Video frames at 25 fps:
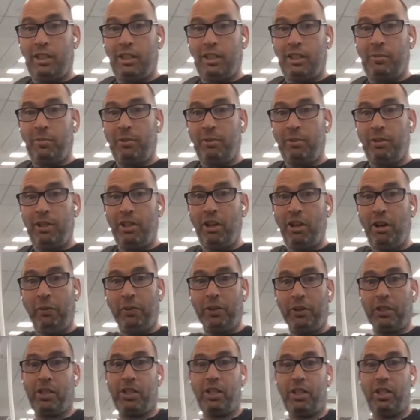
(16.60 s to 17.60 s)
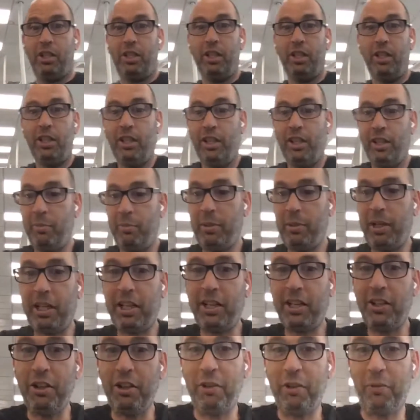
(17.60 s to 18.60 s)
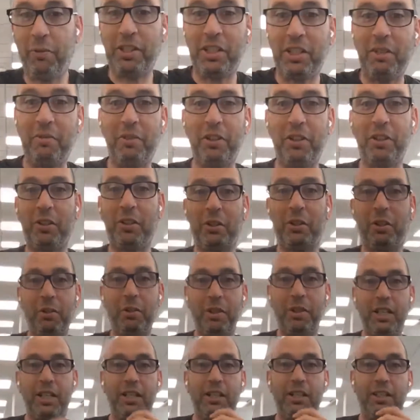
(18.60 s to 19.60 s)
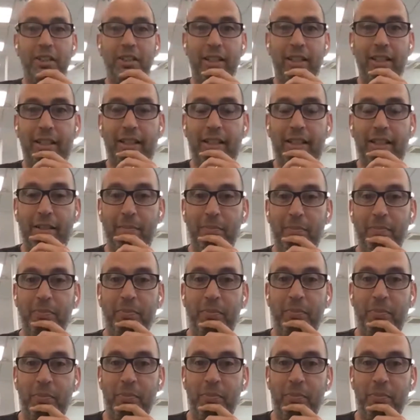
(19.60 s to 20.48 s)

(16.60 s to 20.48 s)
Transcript: we're in the office, back in the office in Victoria. Out